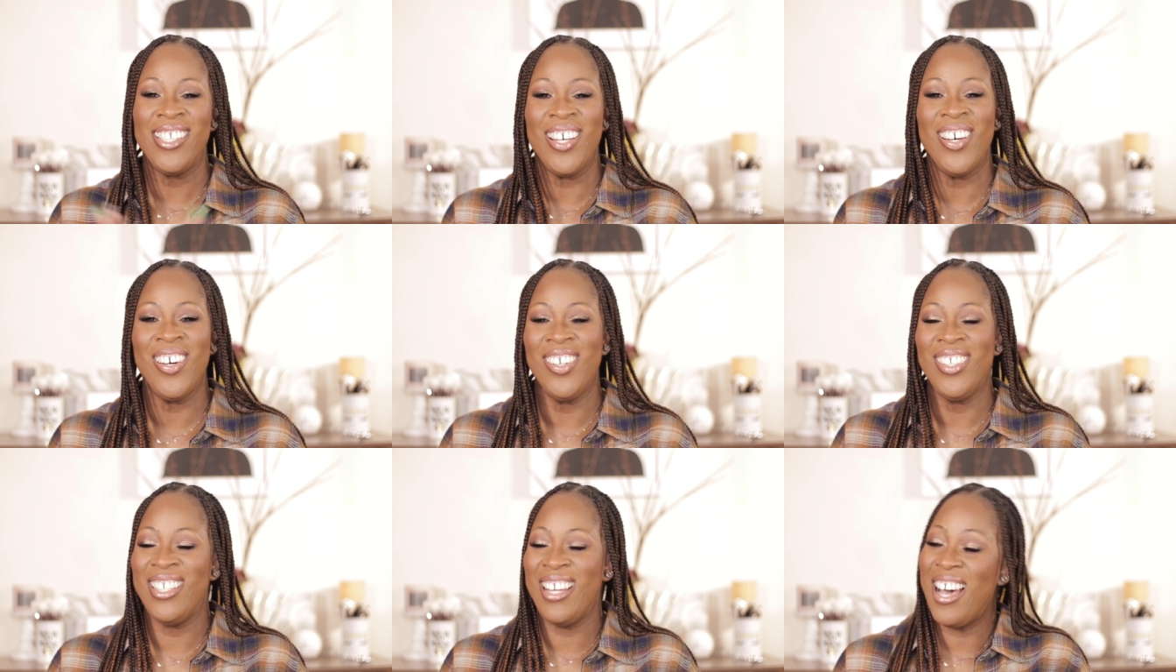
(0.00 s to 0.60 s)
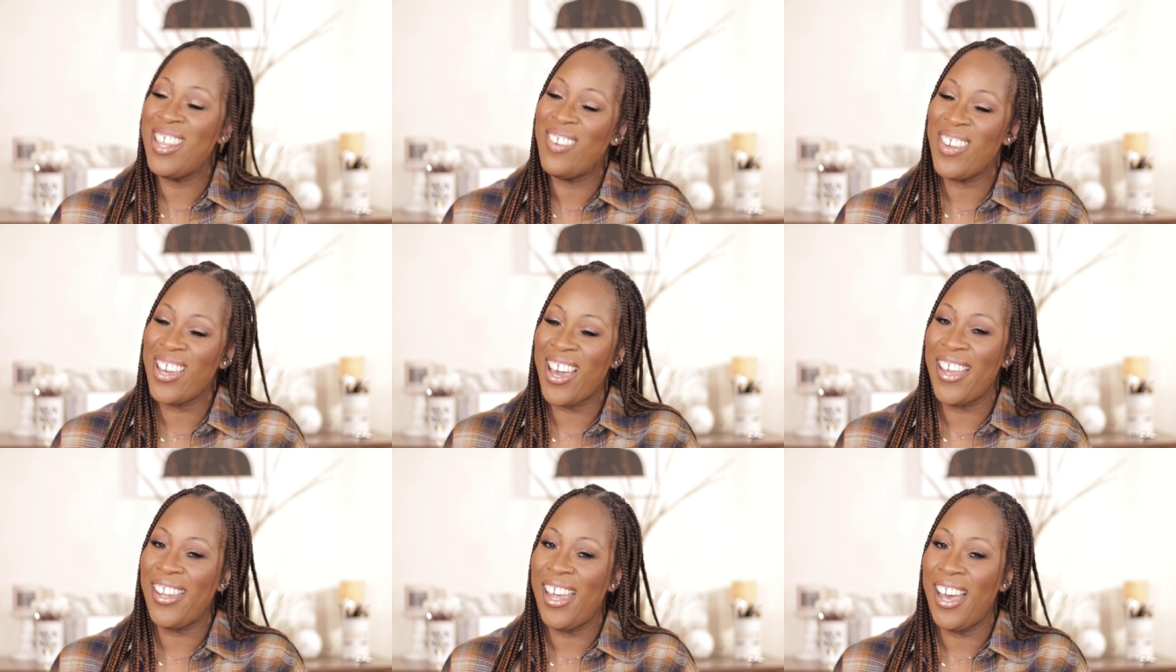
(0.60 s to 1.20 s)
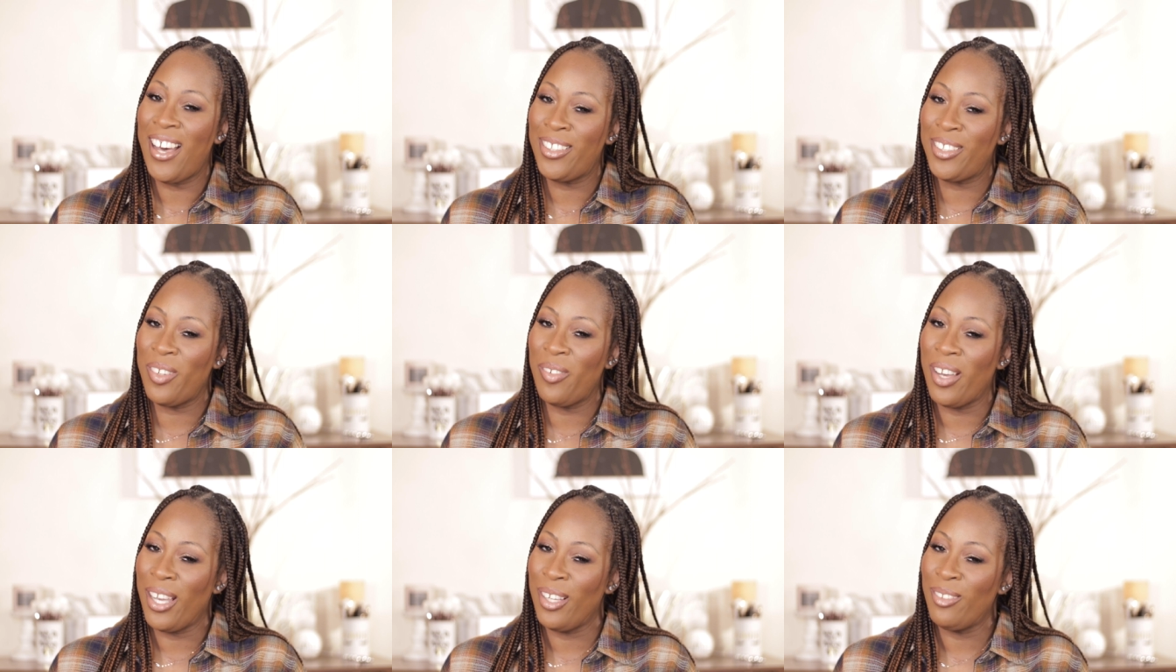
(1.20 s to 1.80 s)
so now that we got that out the
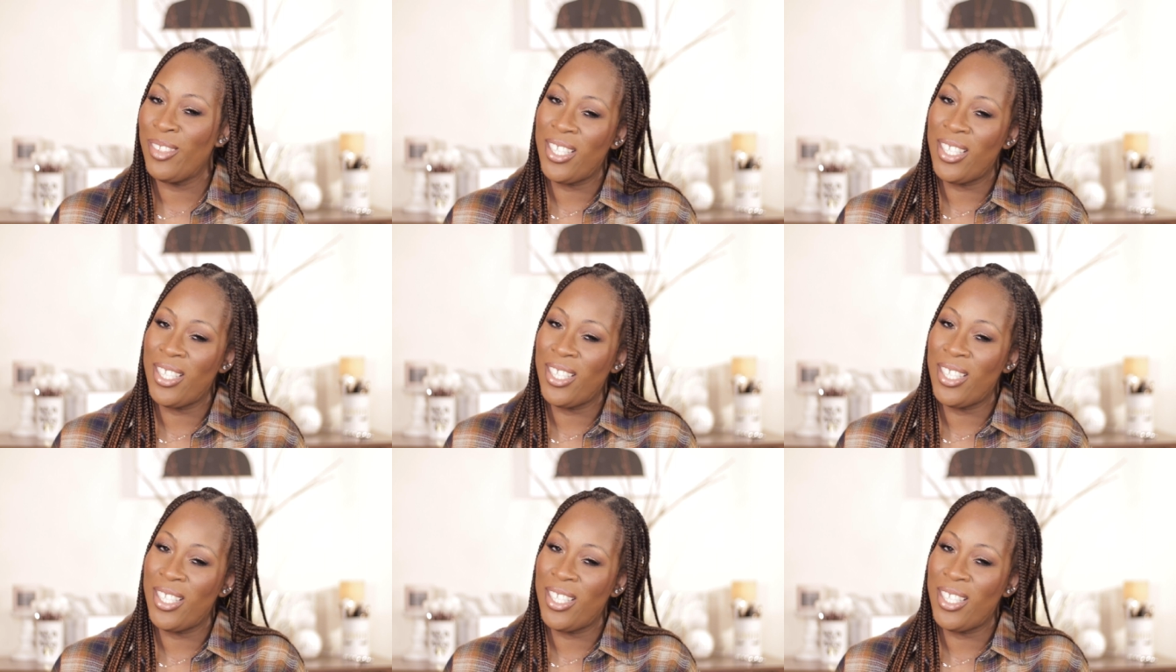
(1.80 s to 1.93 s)
way,